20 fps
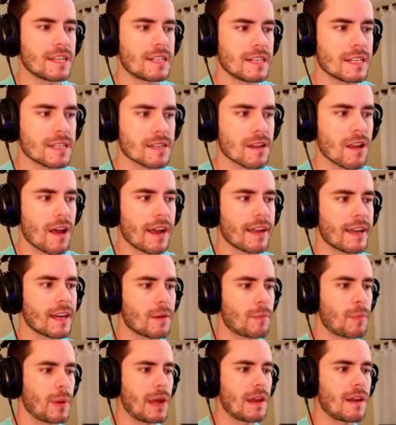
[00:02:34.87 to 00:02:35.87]
to dislike it a
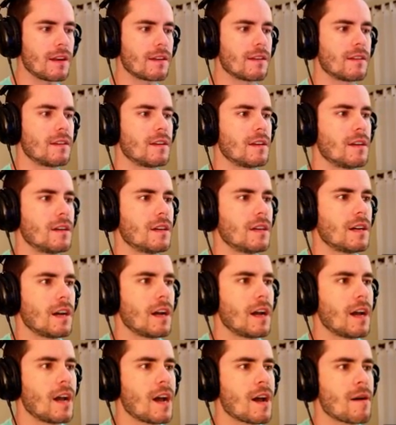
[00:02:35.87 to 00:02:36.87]
bit.
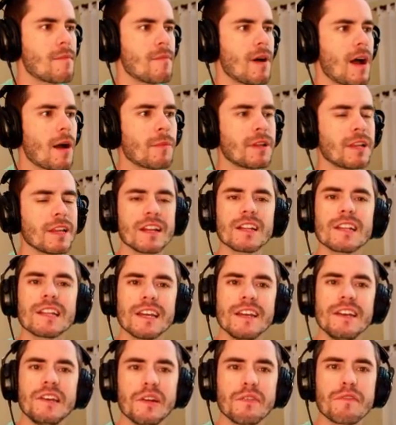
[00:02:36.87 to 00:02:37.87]
Um, I'm a little
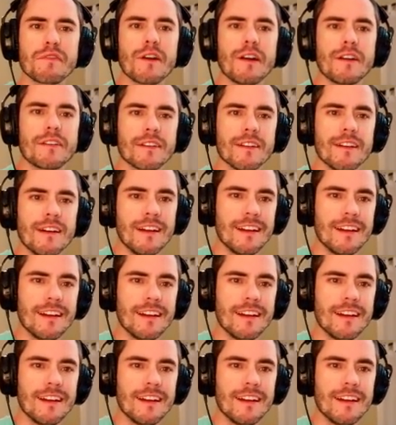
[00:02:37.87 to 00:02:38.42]
indifferent.